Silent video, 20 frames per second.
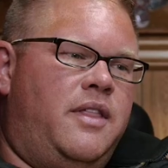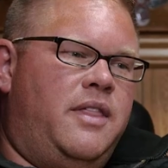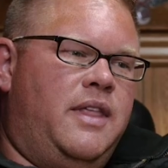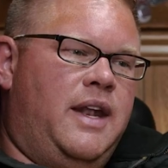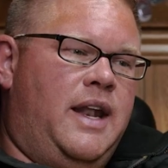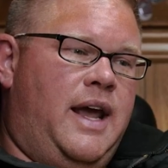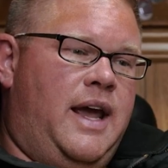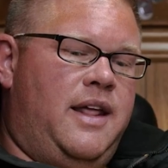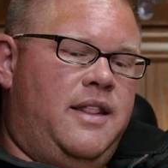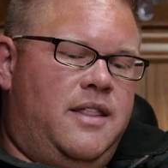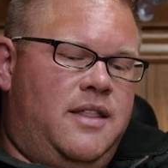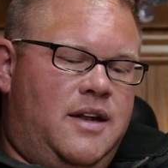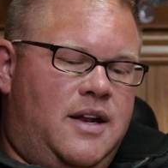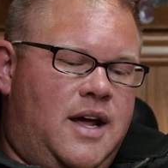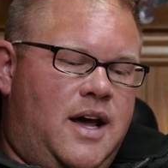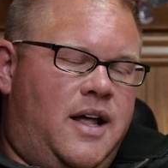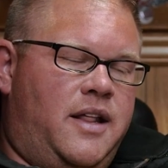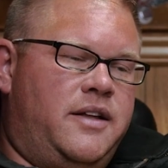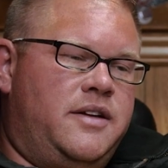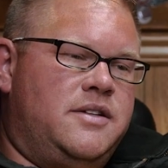that had the
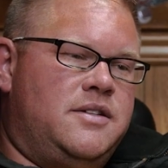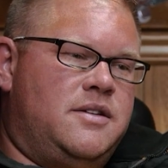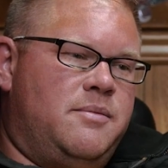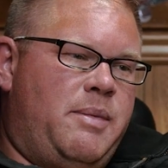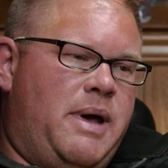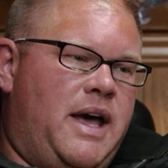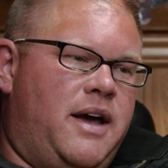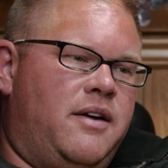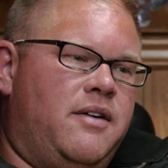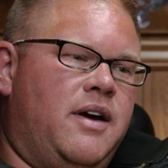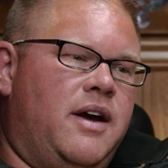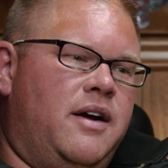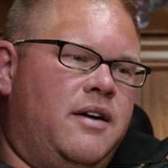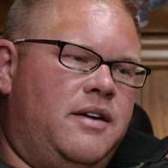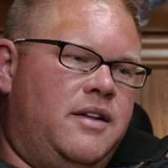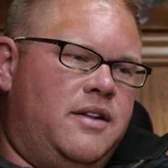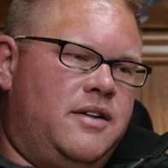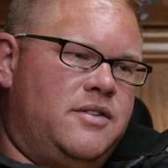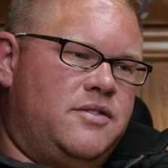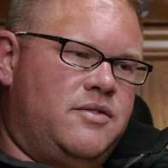knowledge, the background, and the